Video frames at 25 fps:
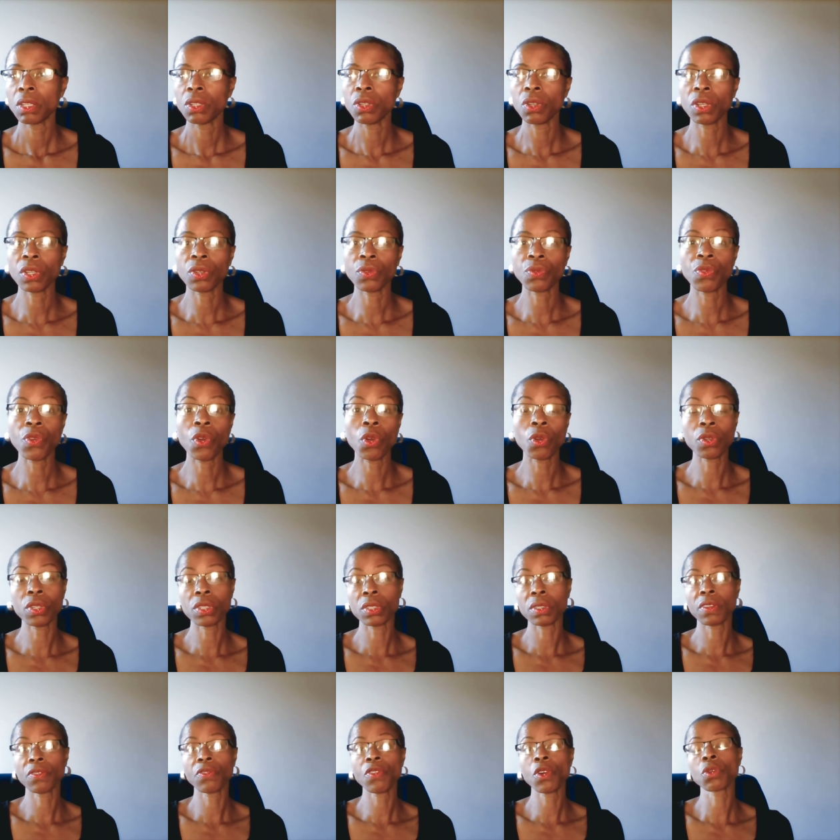You can
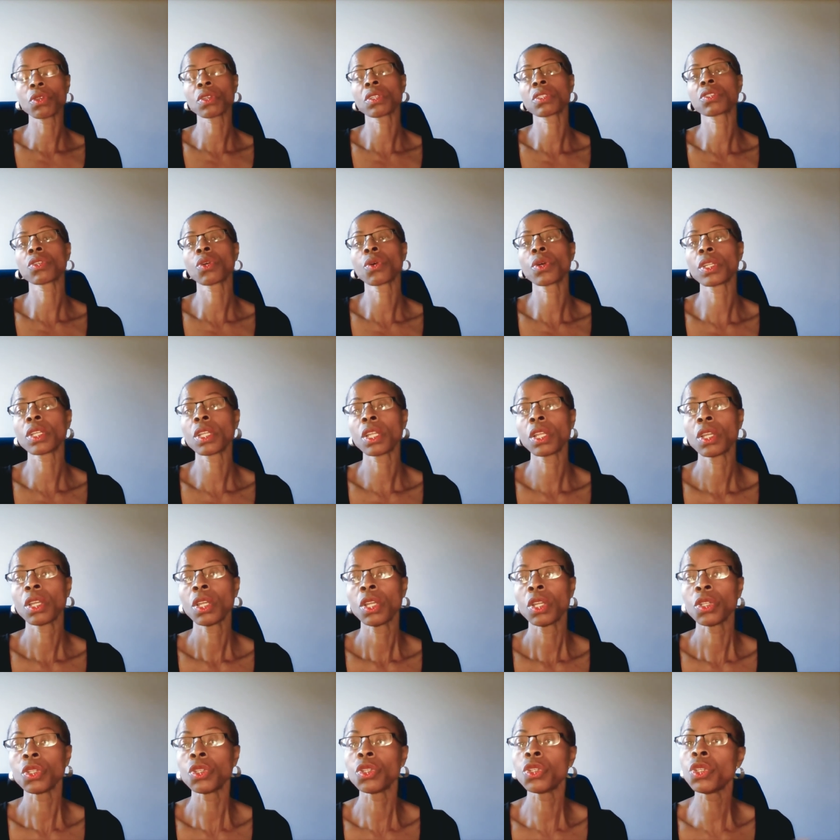focus on
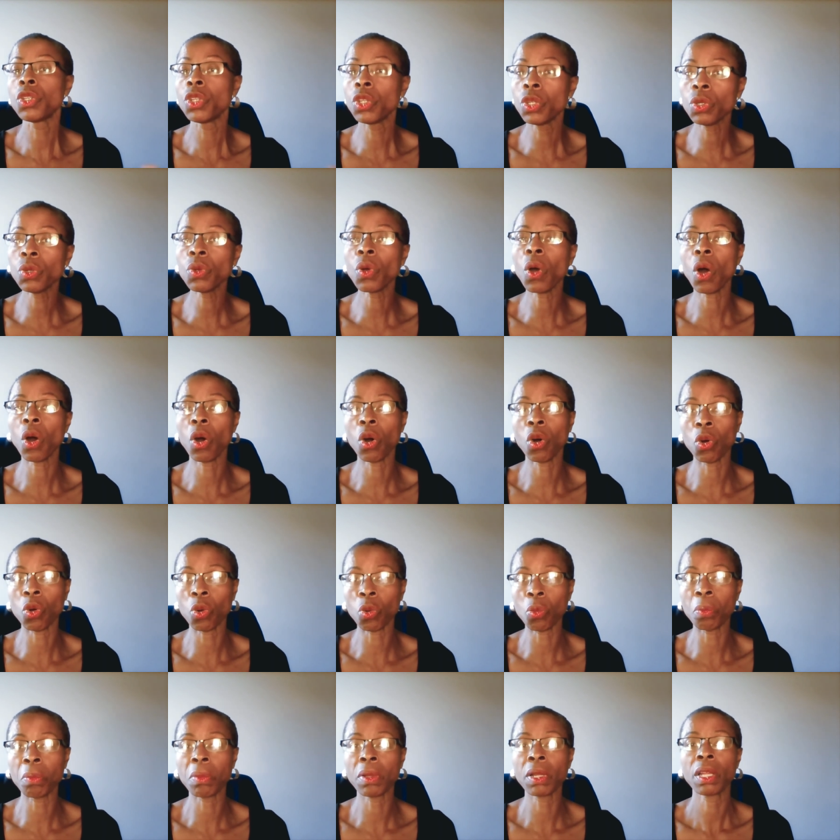new
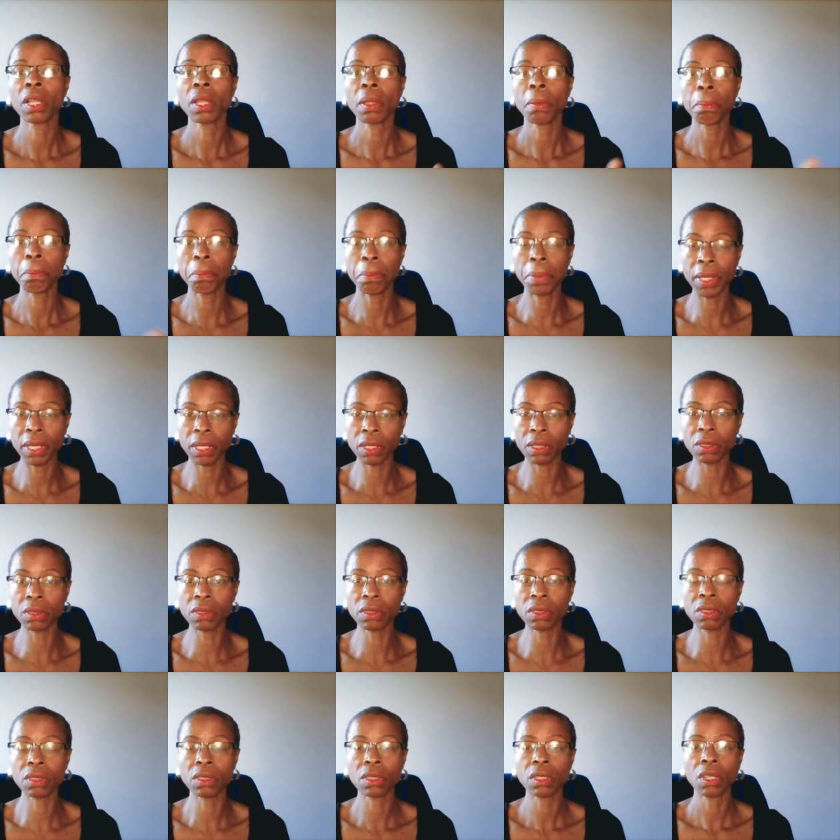home
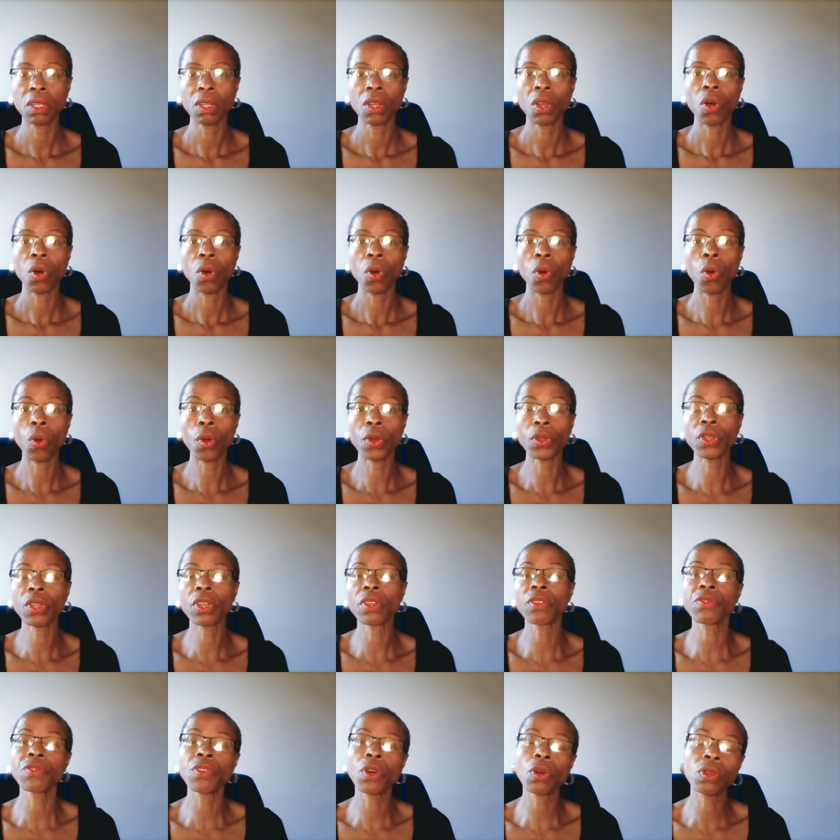builds, or you
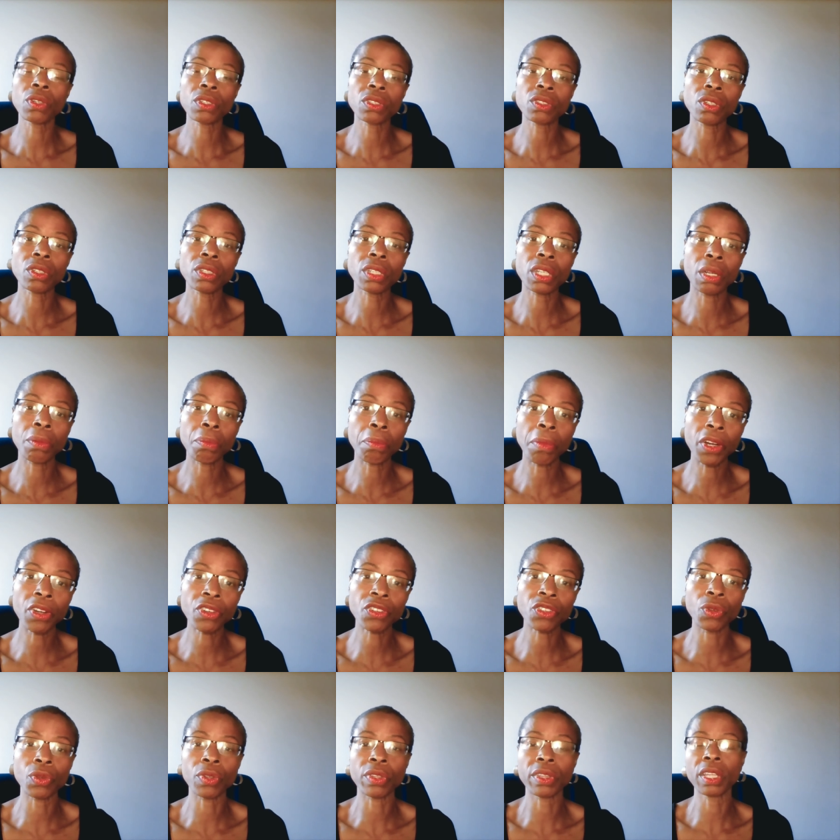can focus on
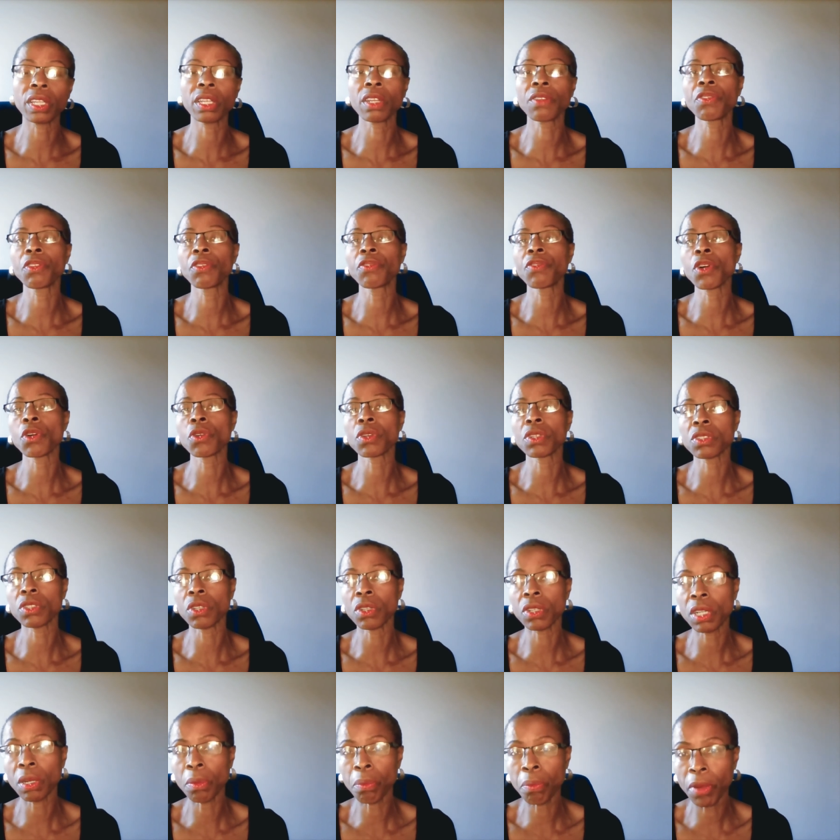commercial. And then if you focus
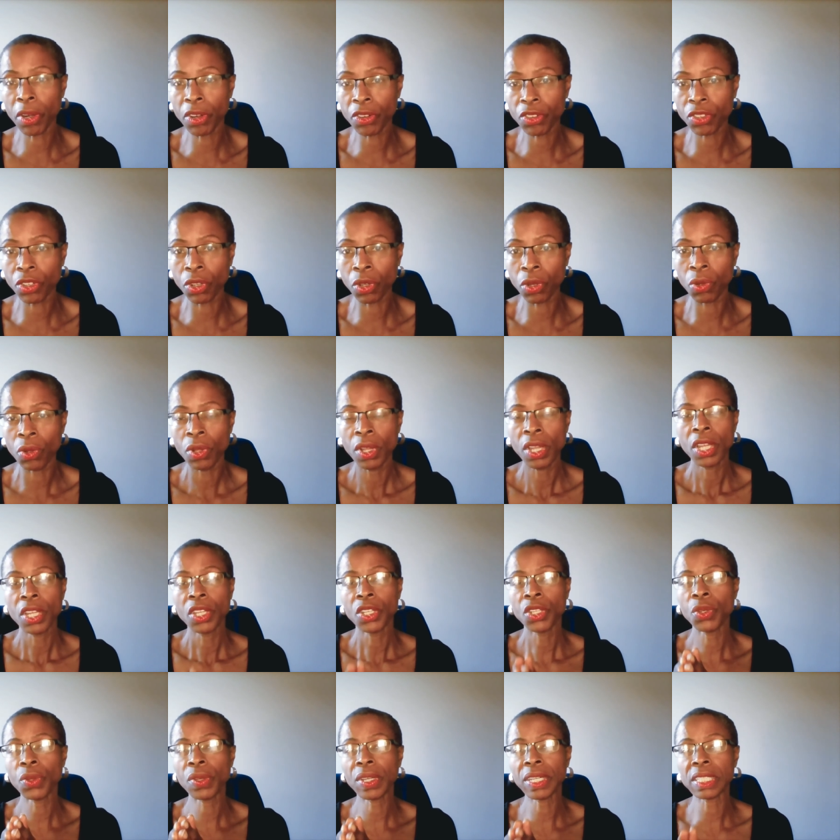on commercial,
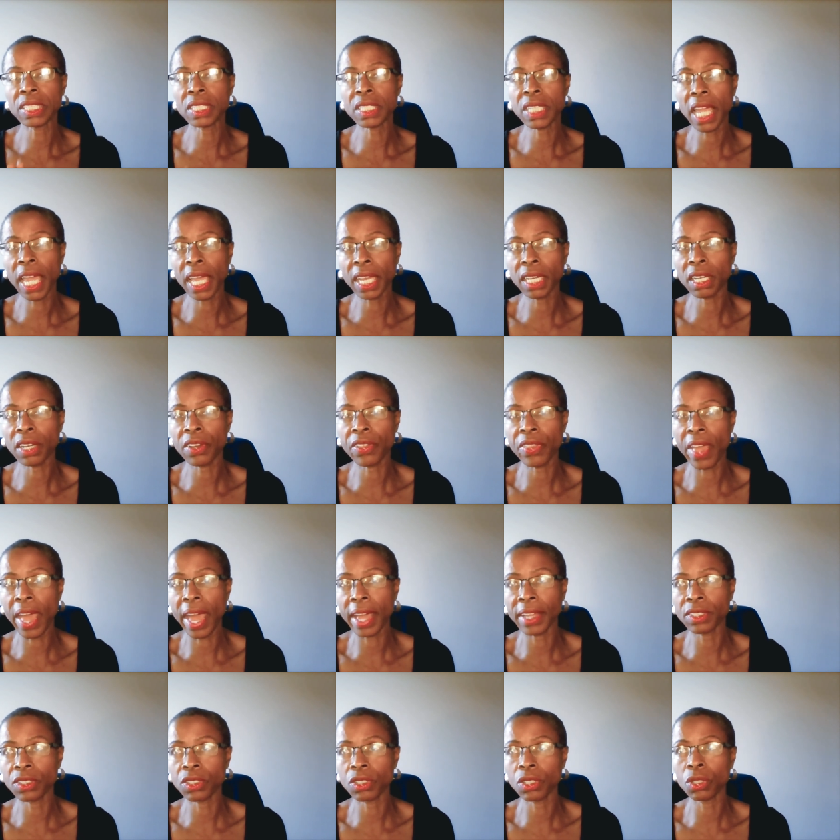you can tailor
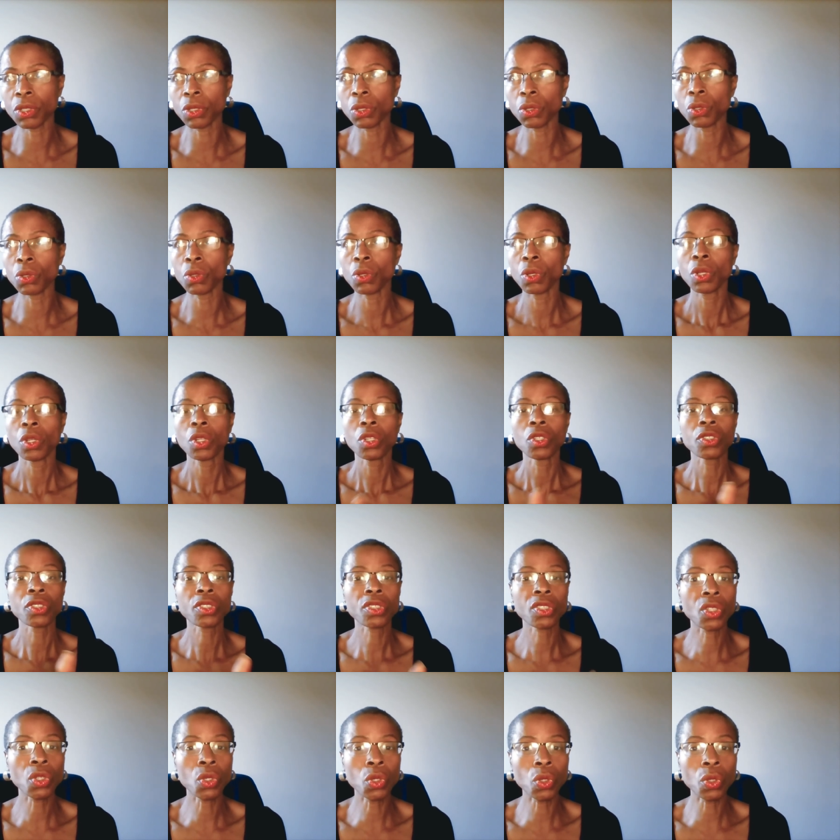that to
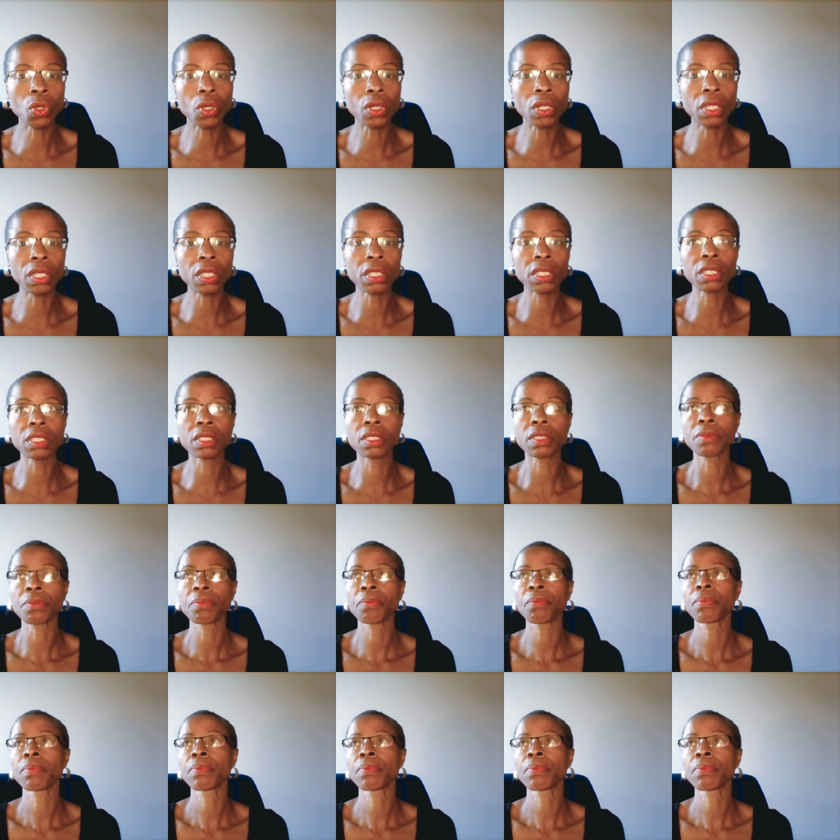schools,